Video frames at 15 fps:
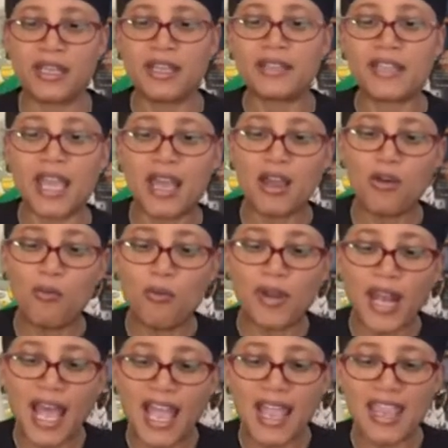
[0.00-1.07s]
Now, what
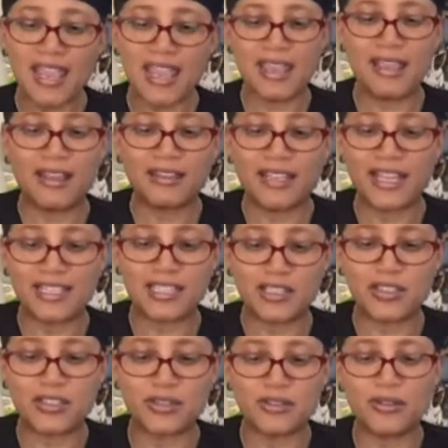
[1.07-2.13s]
I like to
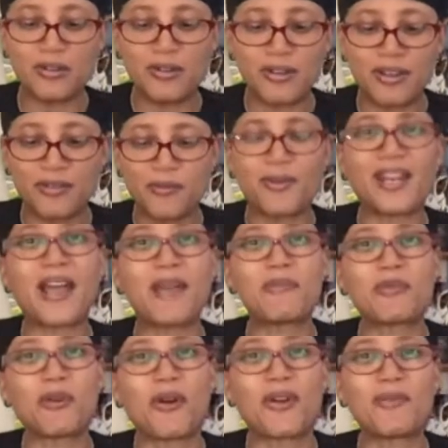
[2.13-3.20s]
do when I'm
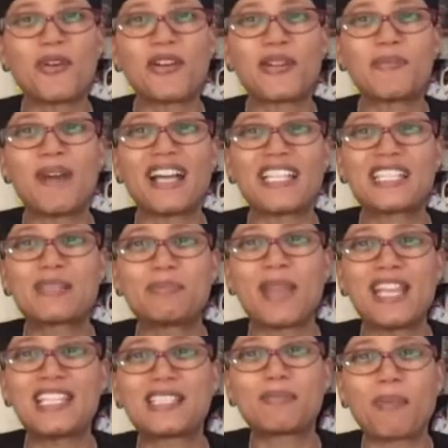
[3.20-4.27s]
throwing one of my
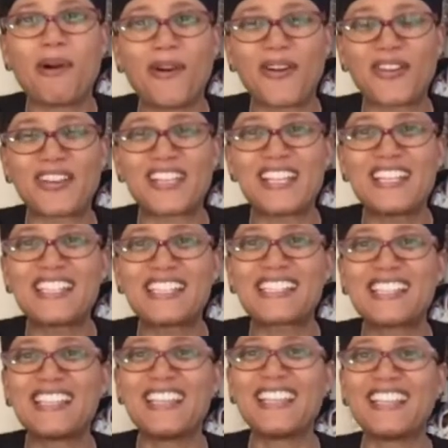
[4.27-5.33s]
space
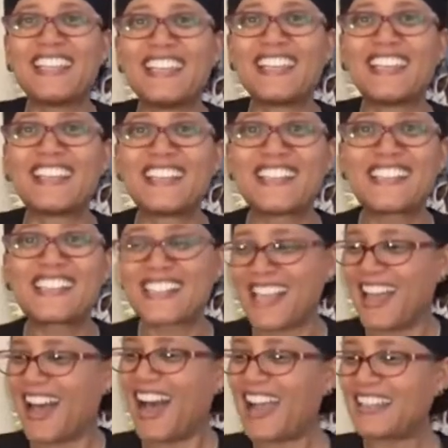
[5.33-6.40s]
parties is
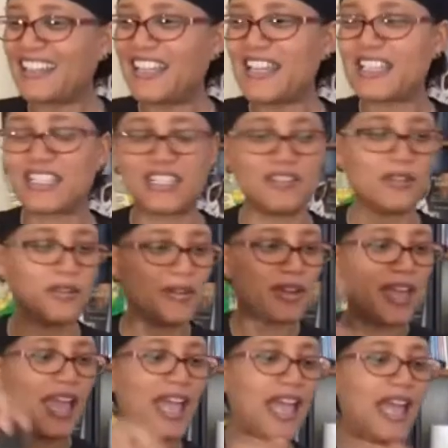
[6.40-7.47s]
I like to
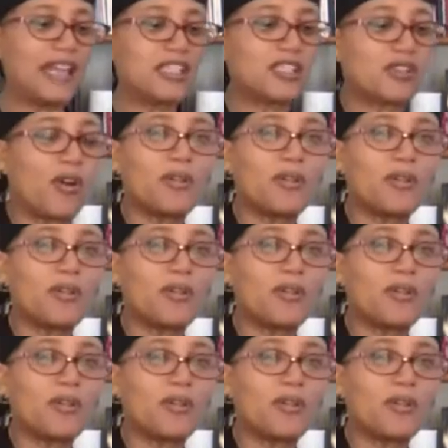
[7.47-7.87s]
add salt and